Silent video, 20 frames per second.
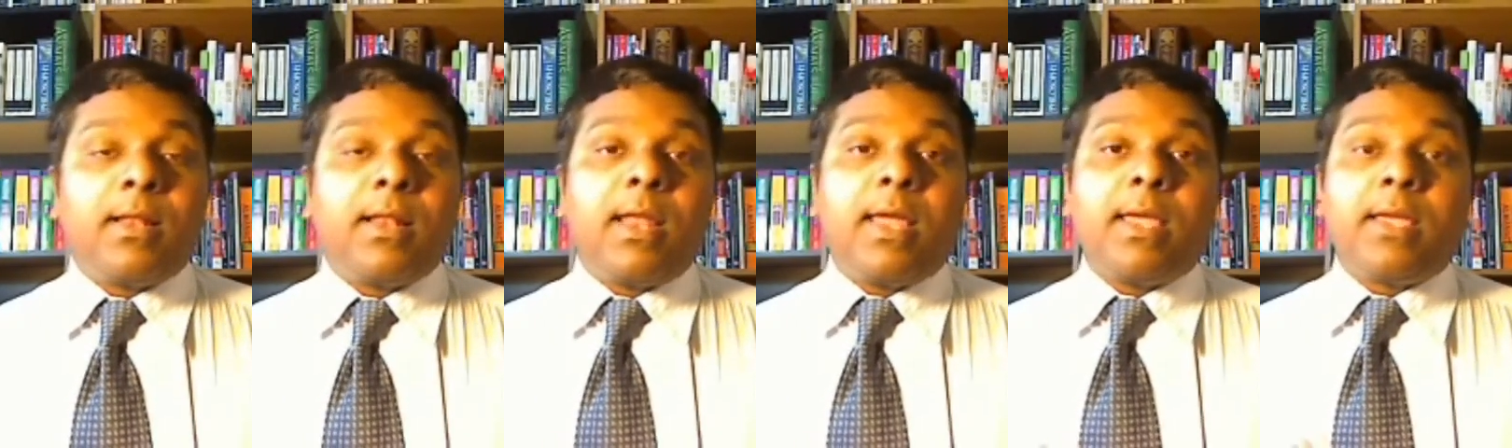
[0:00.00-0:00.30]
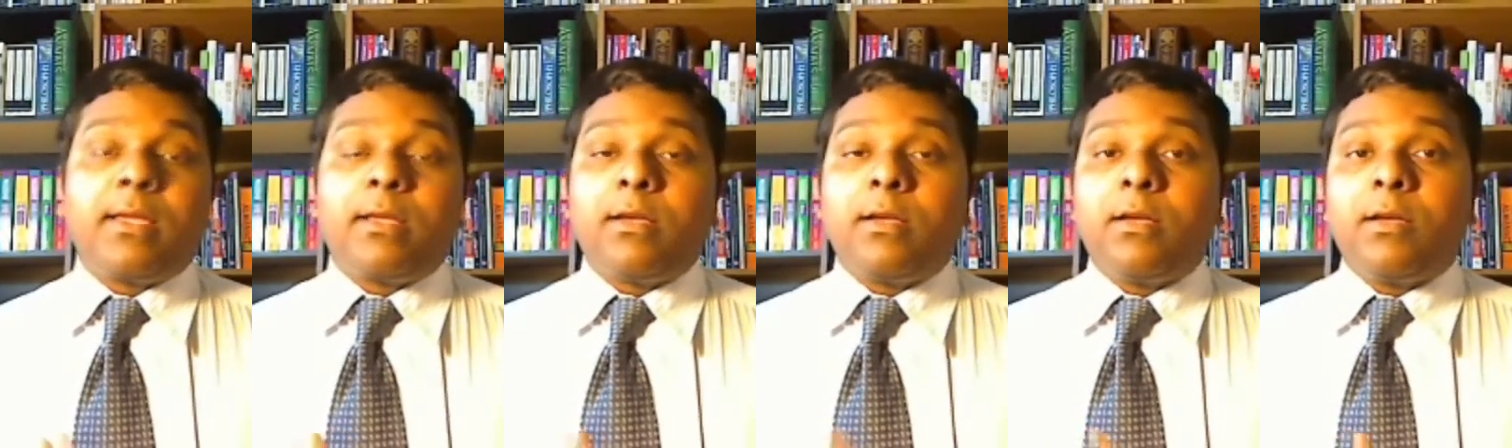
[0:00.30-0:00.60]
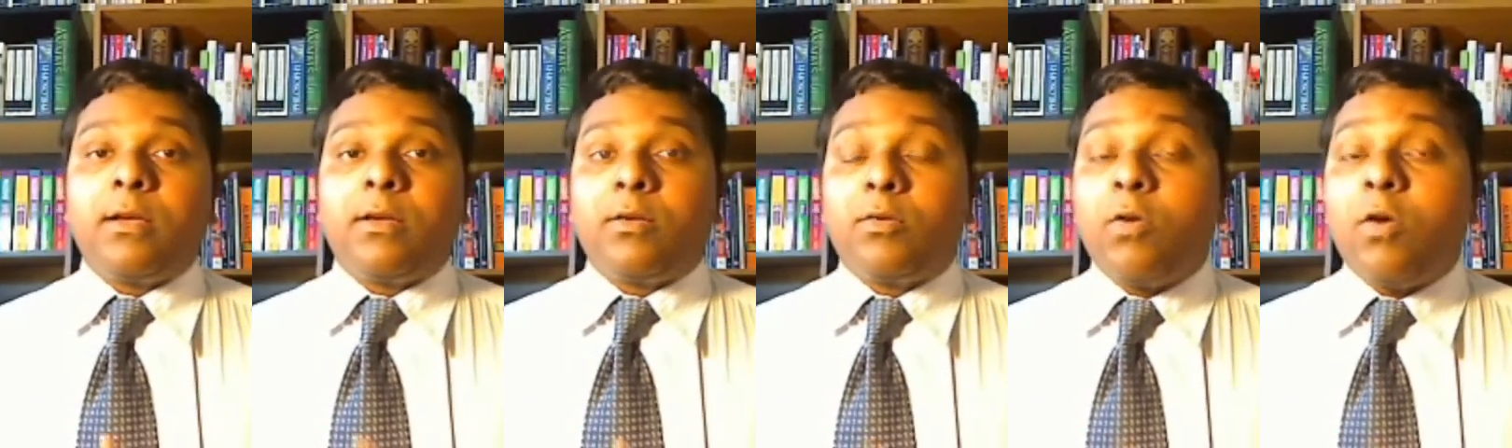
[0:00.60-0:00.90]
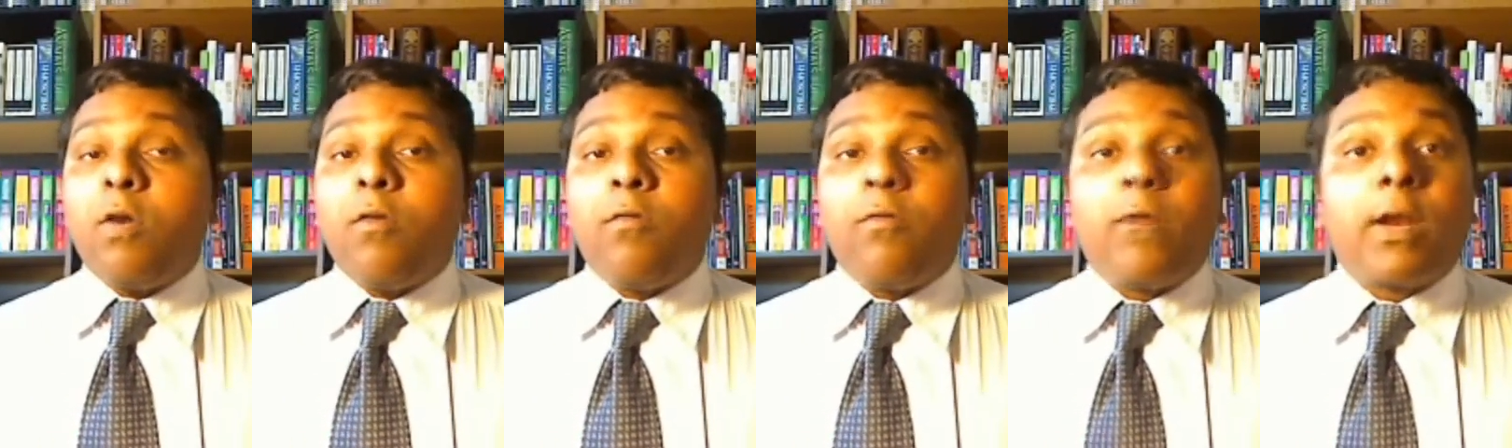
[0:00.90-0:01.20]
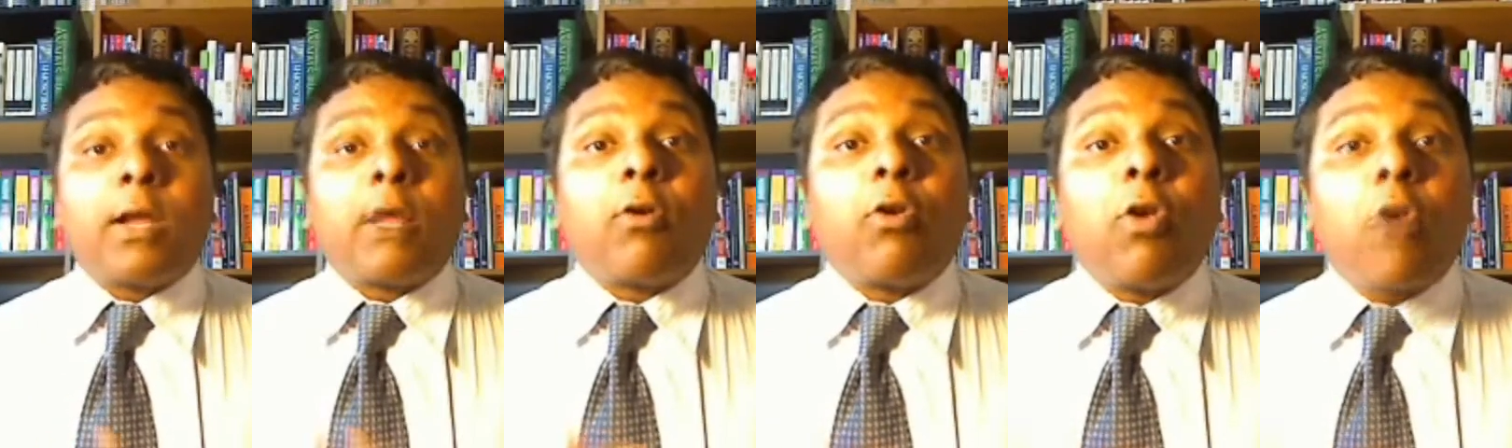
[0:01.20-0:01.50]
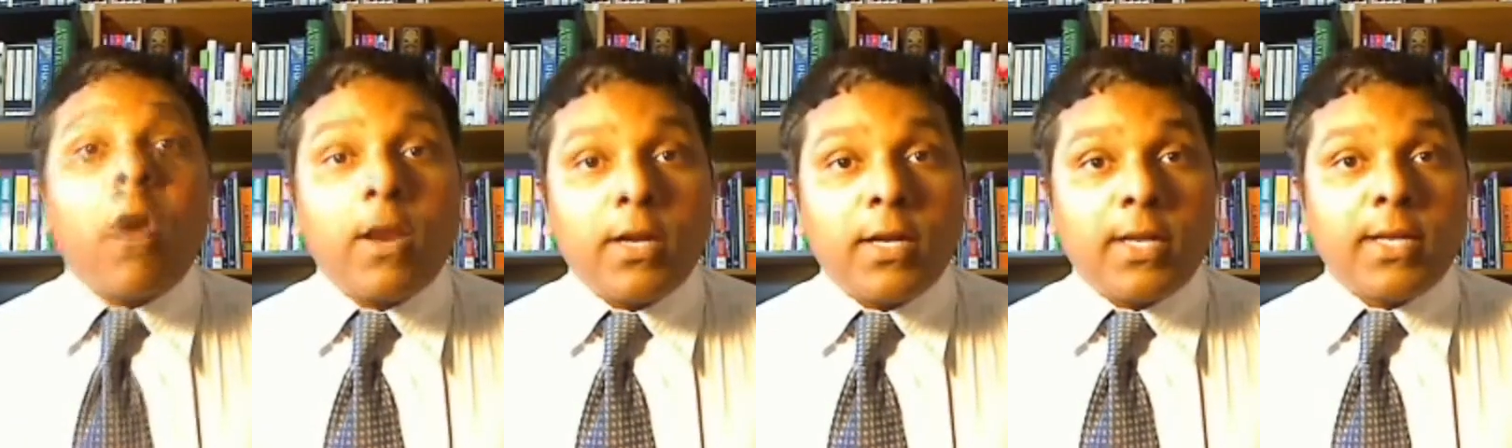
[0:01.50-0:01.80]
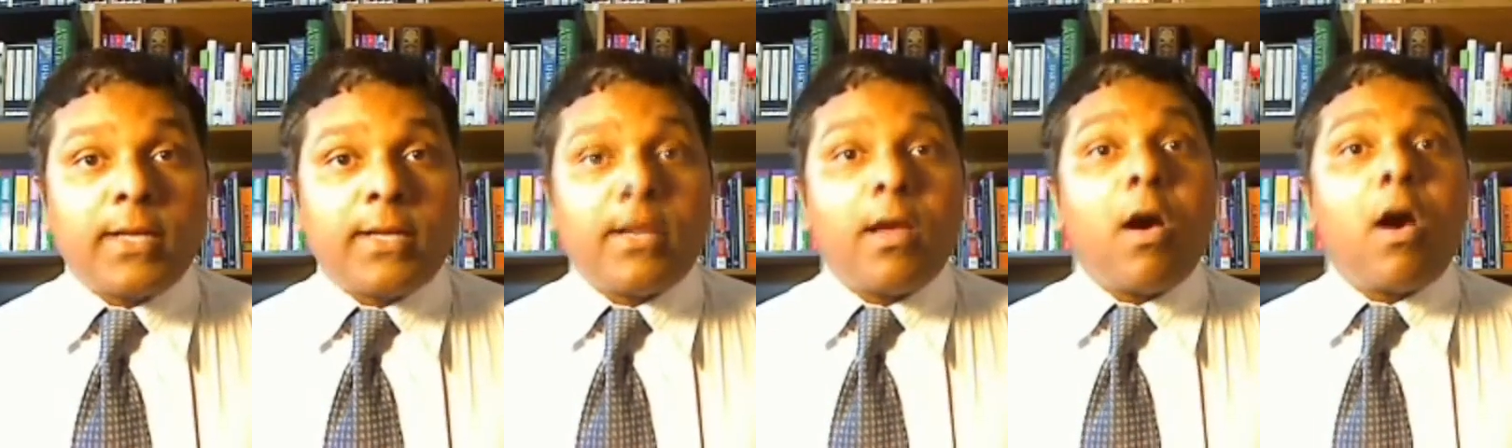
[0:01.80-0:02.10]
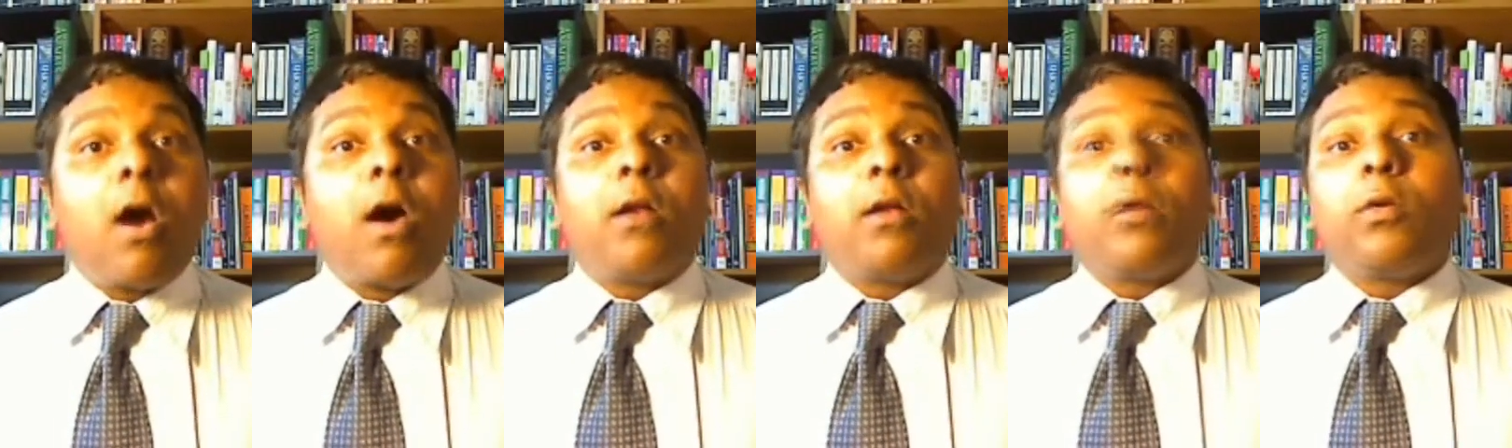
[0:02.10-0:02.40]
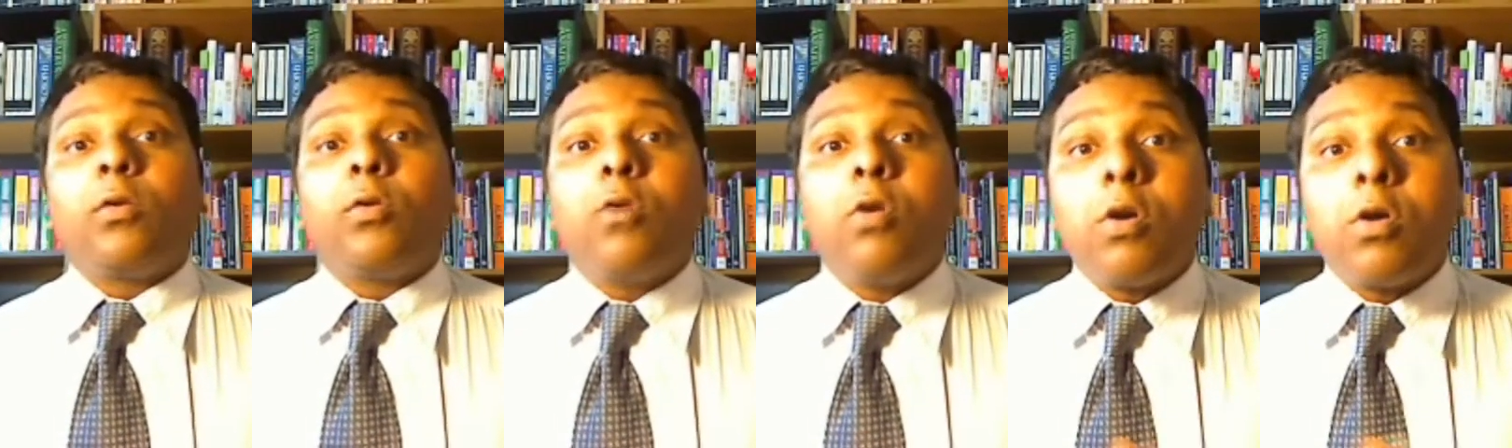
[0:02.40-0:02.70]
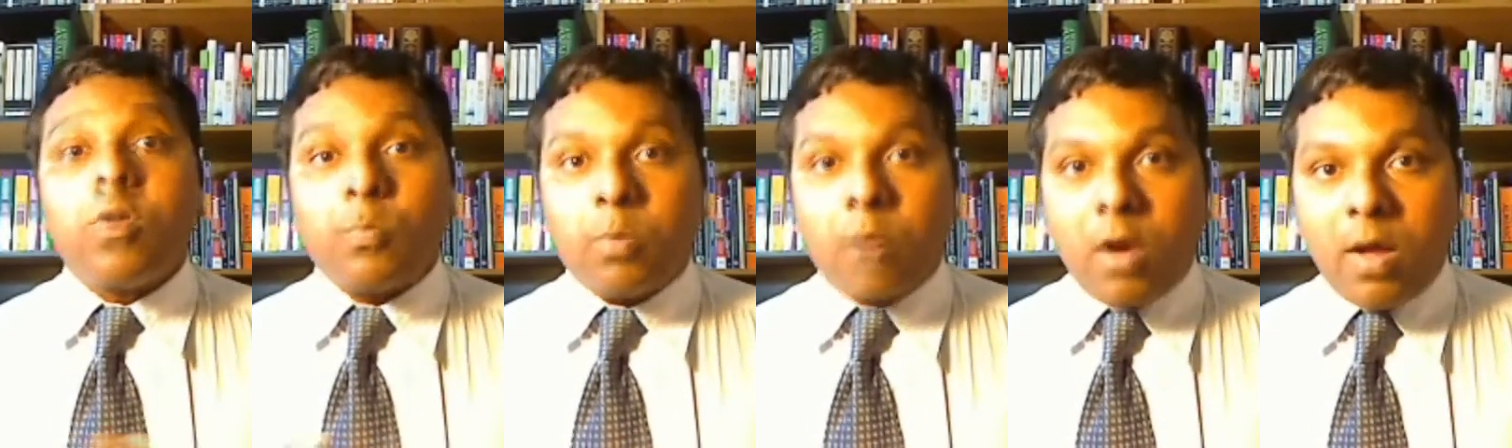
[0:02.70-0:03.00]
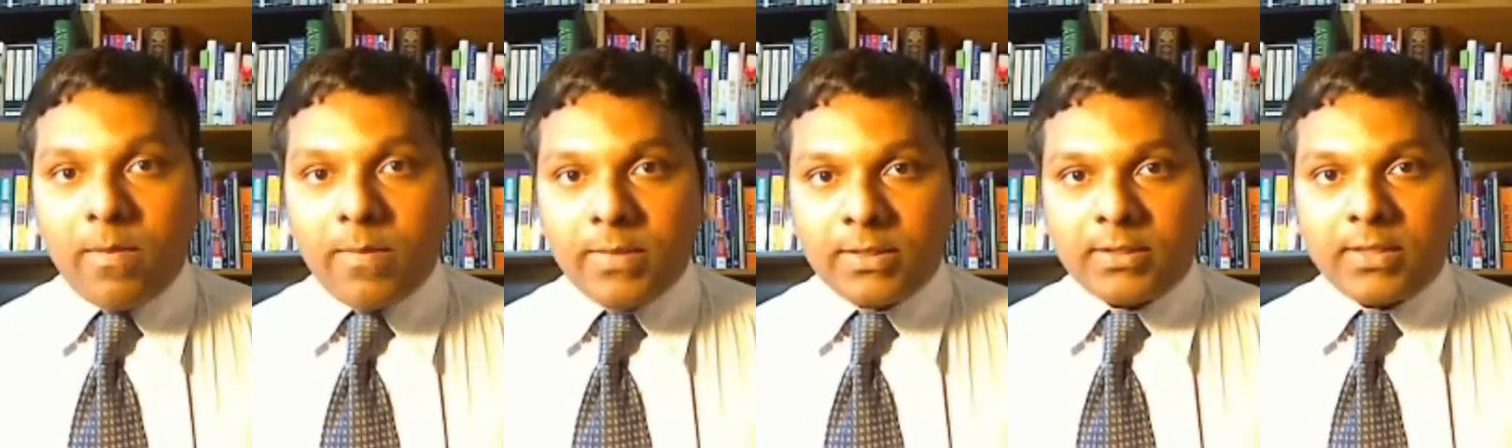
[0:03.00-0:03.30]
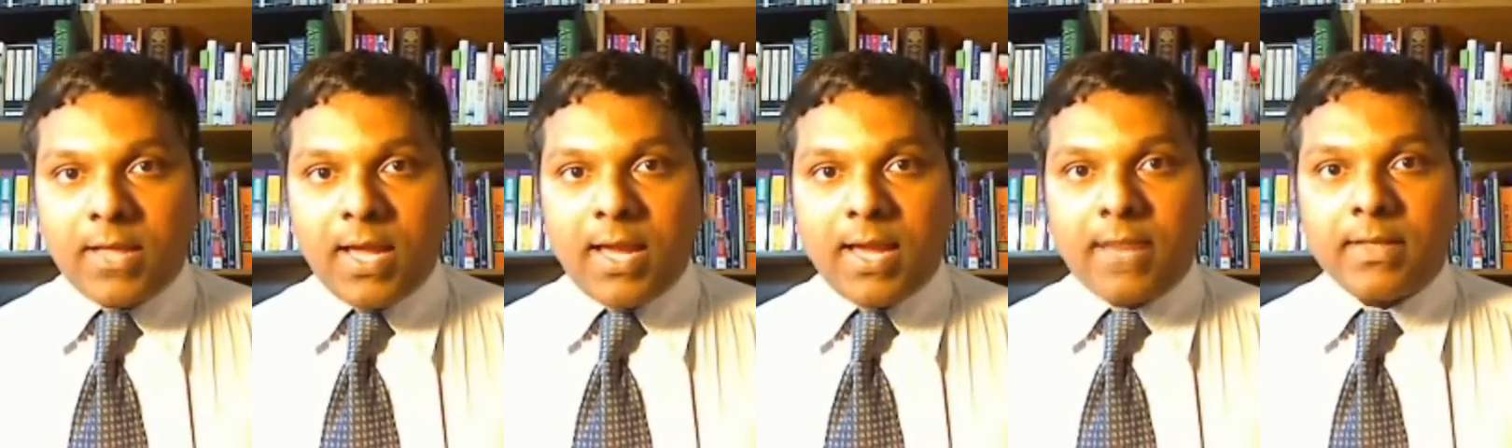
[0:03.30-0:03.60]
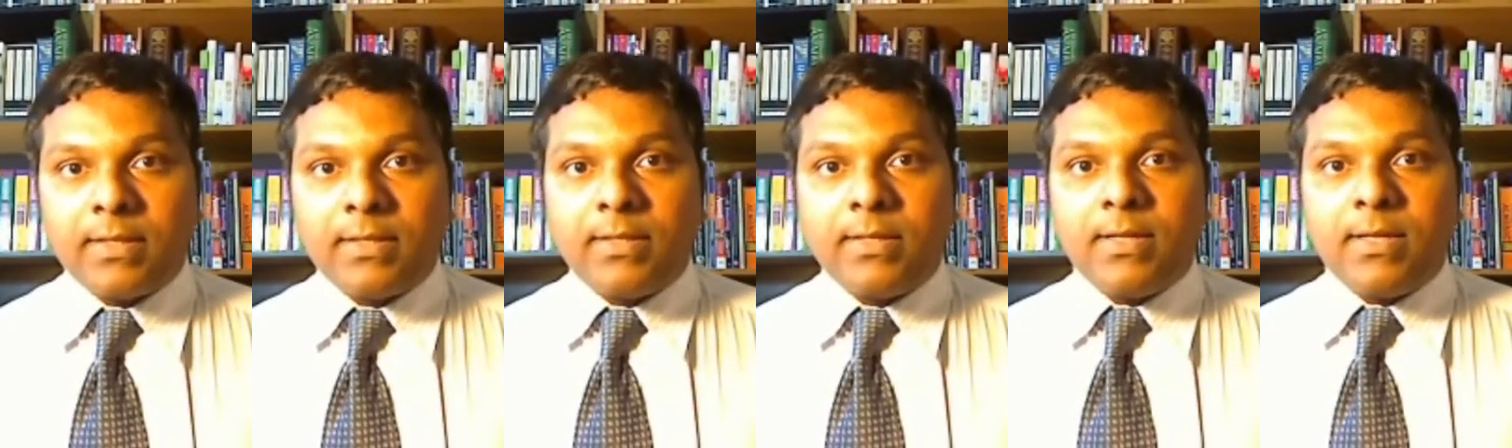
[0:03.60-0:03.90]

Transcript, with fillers: like uh, go for clonidine or chlorpromazine.